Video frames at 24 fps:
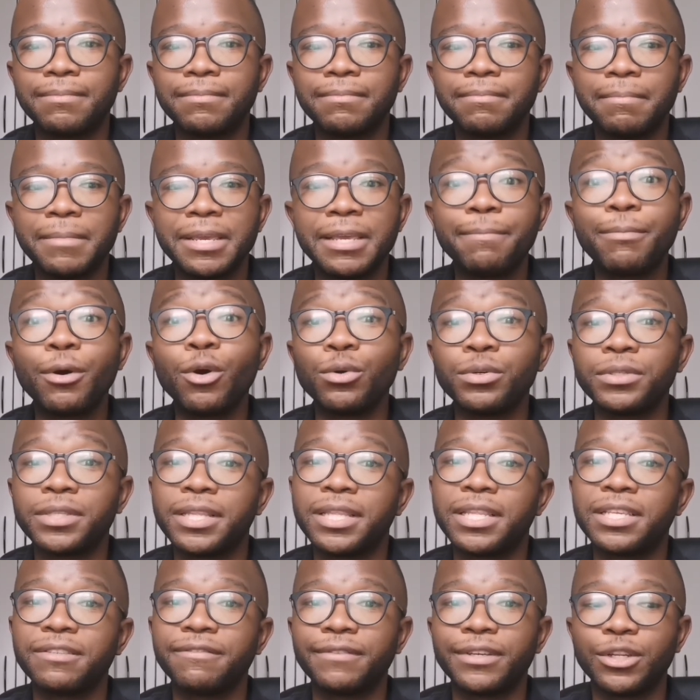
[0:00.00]
me
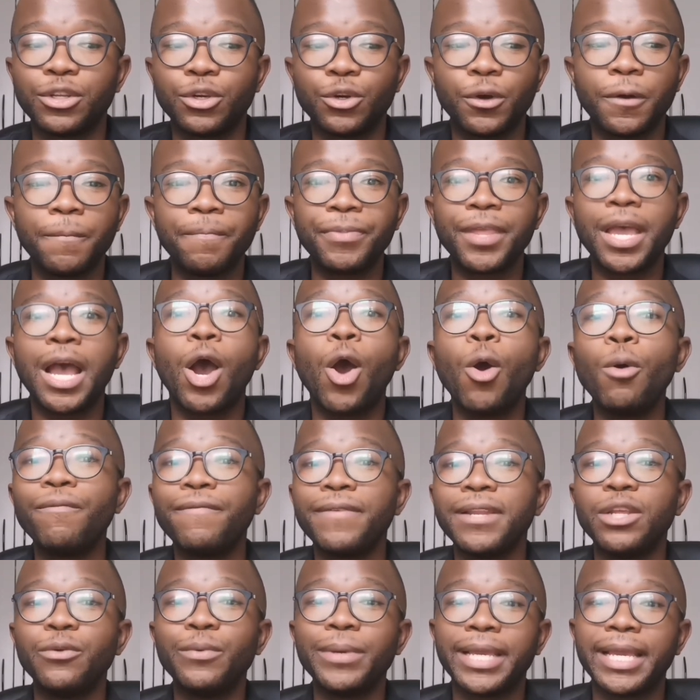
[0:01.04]
posting this video.
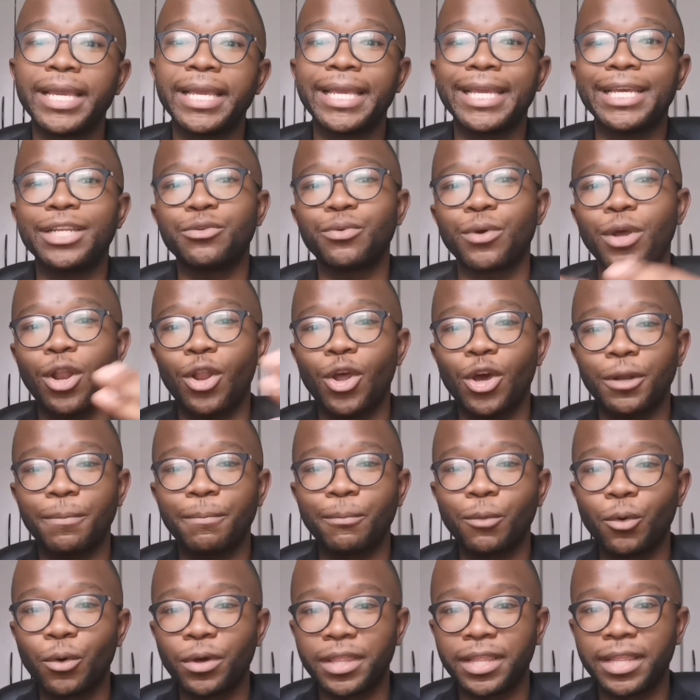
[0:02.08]
Hopefully we can get to a lot
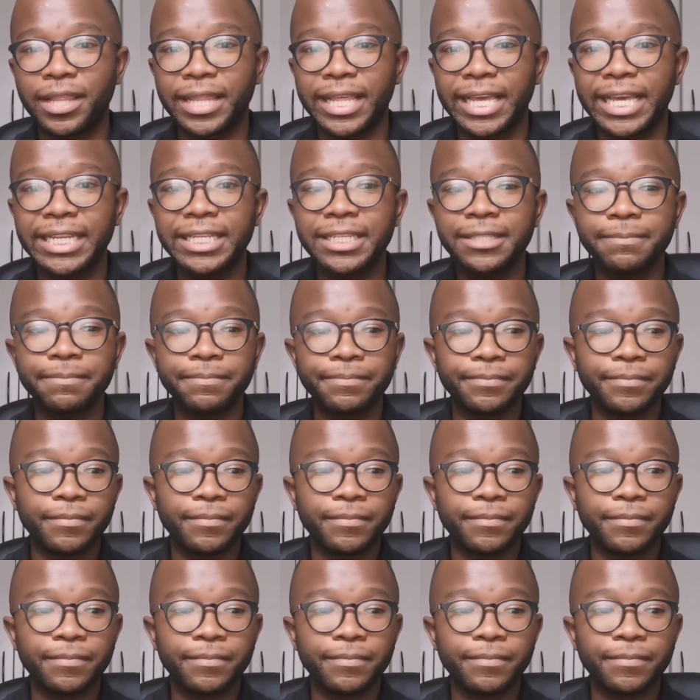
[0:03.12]
more than that.